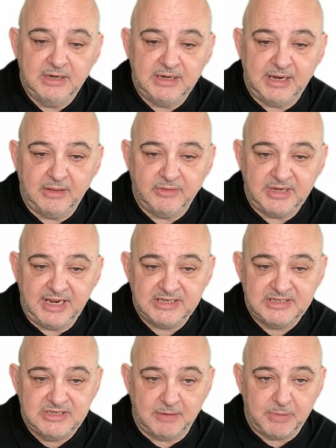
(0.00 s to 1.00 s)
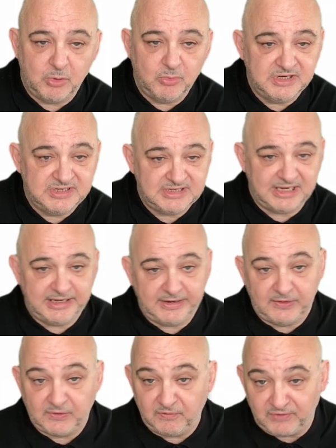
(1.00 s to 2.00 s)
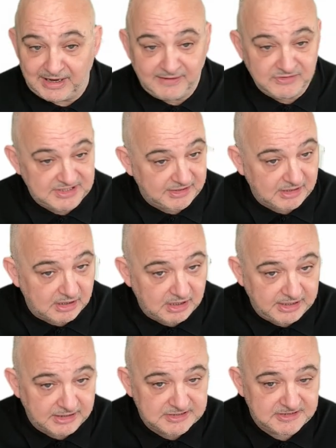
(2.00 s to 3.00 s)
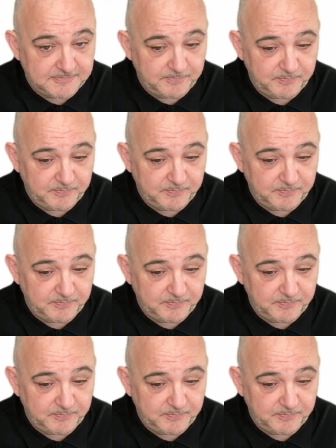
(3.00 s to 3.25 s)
Now the next bonus is 5-cent clicks.